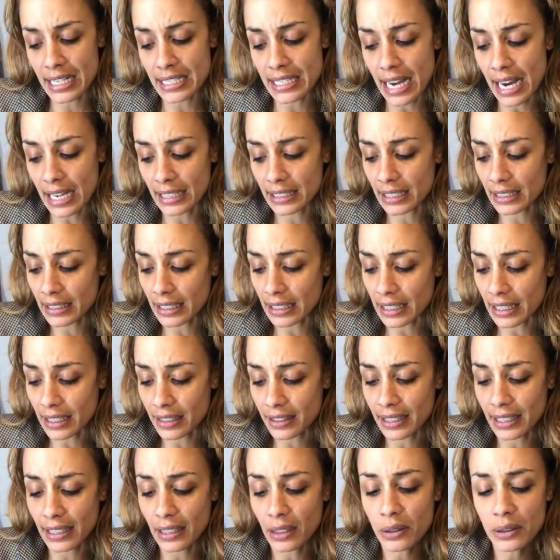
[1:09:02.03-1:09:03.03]
acting like a
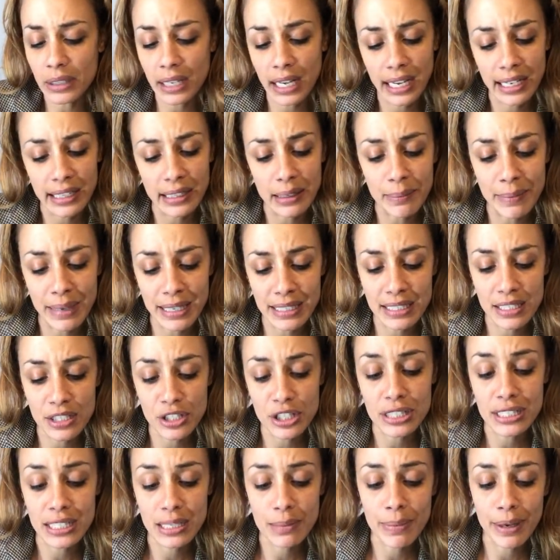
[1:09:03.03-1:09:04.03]
clown, and the message
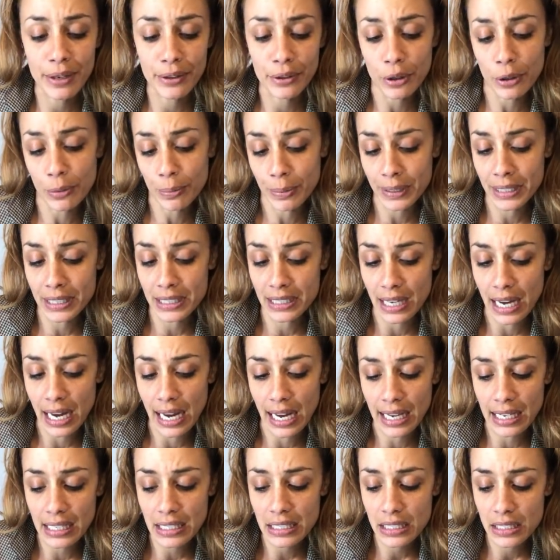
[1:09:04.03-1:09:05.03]
is he better open his
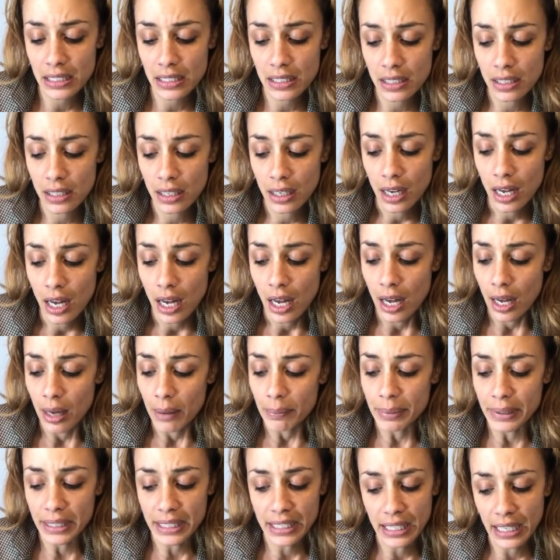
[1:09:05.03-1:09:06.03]
eyes
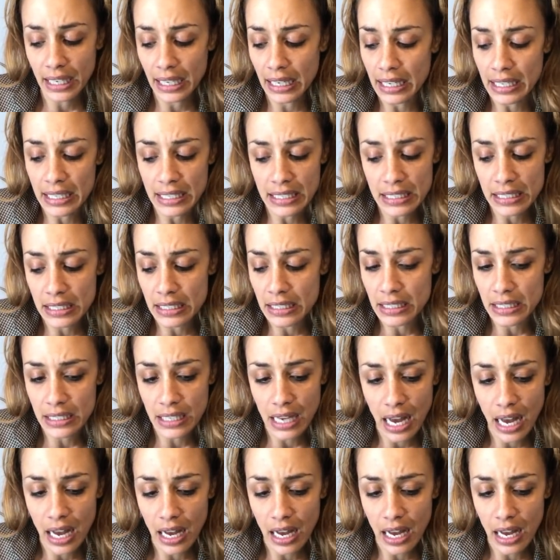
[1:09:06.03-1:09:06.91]
because